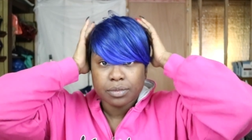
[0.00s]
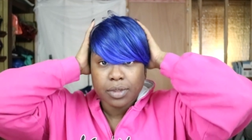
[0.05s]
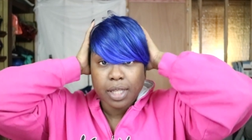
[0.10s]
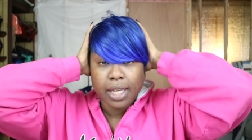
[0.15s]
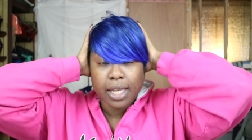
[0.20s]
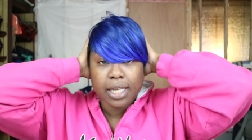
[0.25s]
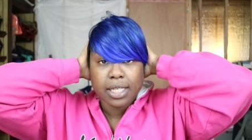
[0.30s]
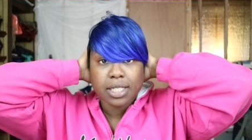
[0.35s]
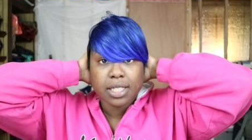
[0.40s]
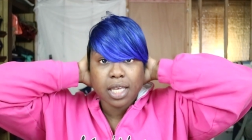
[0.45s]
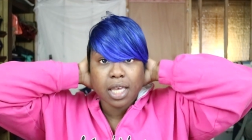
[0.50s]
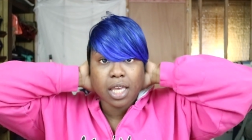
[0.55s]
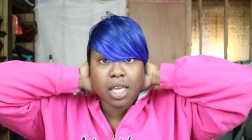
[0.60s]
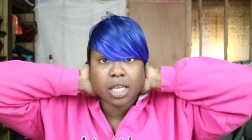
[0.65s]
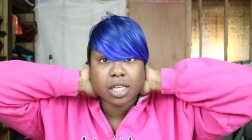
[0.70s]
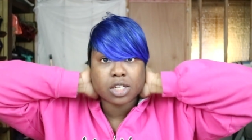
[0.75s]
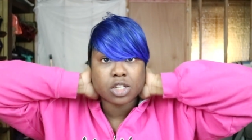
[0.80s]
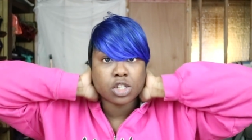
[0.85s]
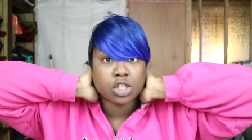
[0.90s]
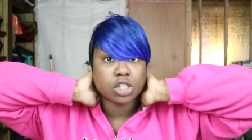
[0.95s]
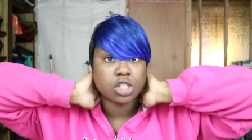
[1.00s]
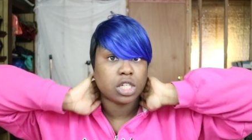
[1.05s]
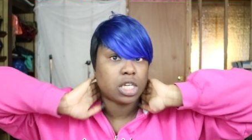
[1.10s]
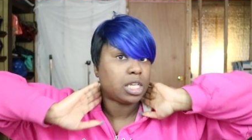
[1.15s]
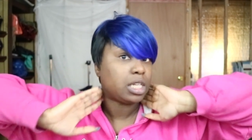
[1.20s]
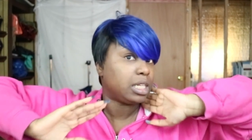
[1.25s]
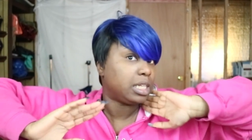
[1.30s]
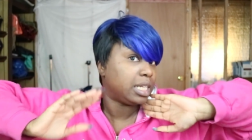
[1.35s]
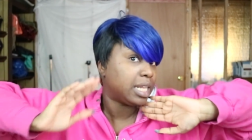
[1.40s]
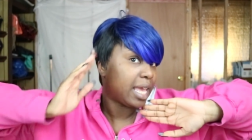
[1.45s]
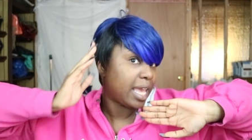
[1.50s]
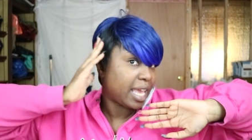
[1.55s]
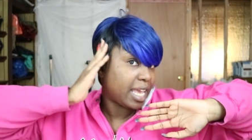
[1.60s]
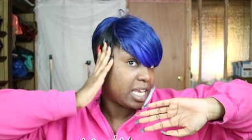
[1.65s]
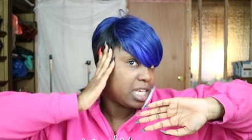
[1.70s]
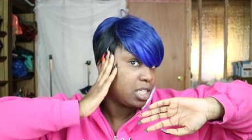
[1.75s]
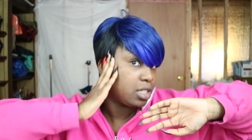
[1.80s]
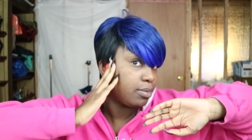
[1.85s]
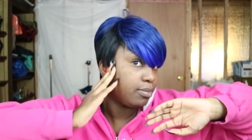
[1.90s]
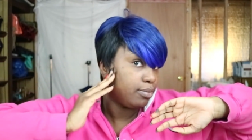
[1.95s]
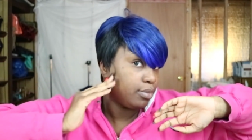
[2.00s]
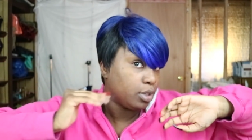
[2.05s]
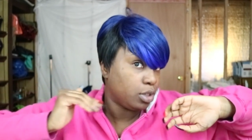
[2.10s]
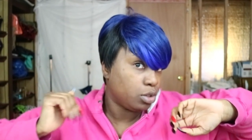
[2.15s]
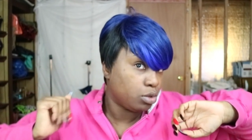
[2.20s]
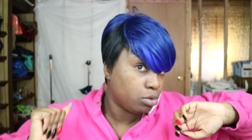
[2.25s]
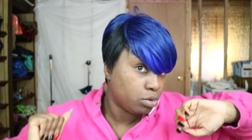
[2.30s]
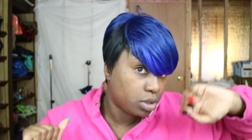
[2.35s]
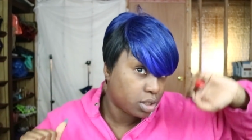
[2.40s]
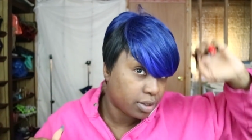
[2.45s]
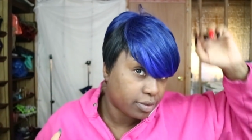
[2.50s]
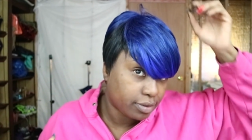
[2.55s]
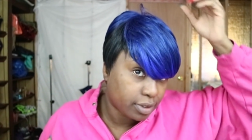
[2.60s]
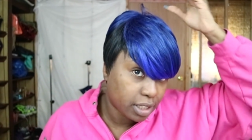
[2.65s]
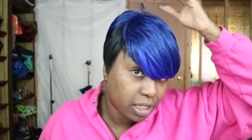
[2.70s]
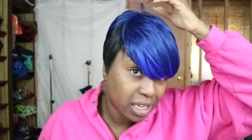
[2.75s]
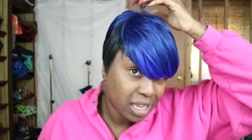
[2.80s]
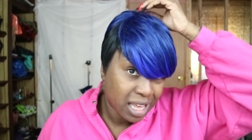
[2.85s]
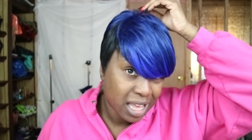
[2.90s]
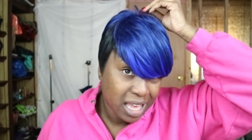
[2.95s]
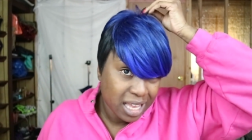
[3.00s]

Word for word: like I said, she lays beautifully.